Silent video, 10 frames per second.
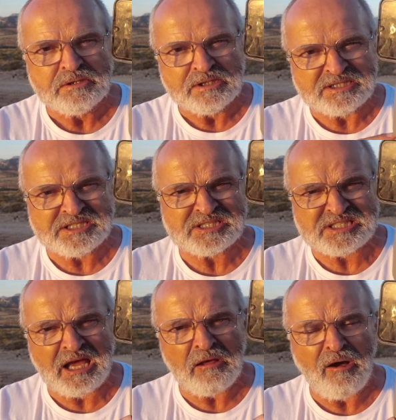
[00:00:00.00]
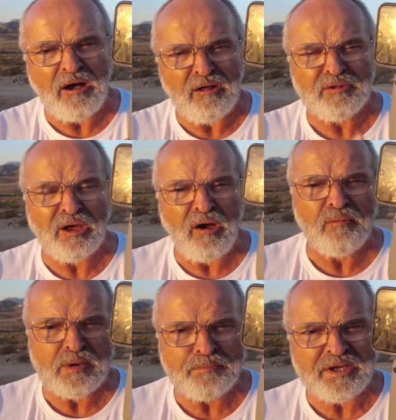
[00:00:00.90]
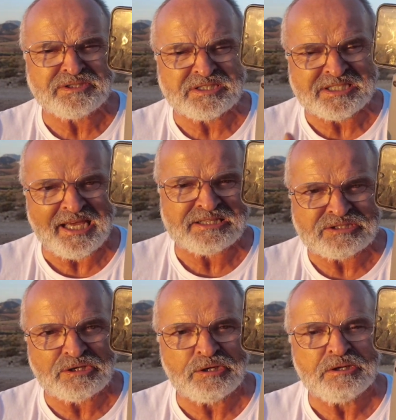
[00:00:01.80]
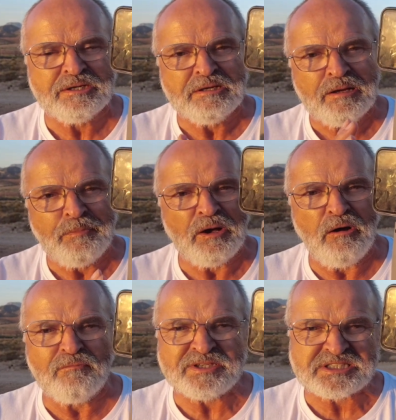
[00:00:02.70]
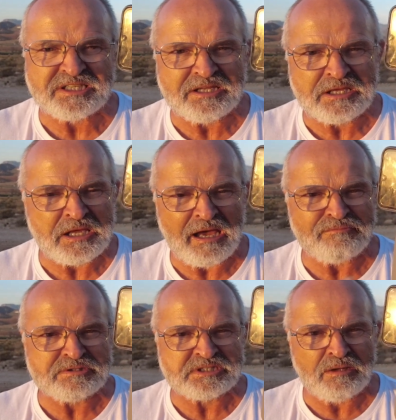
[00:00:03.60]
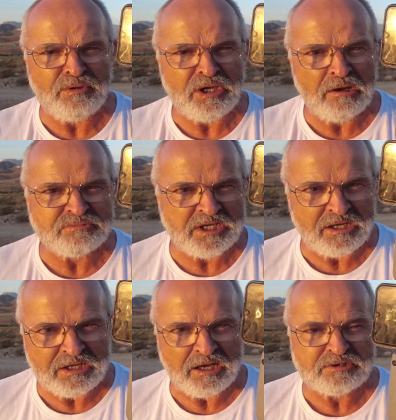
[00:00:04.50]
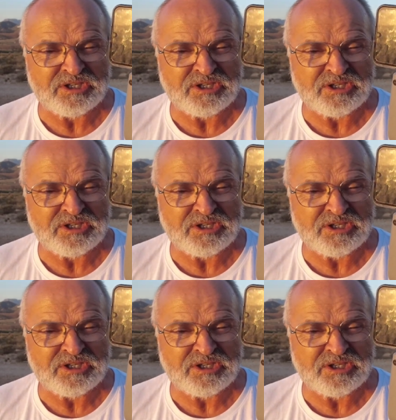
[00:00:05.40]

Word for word: It does say that I'm a beta tester, but obviously they haven't sent me the update yet.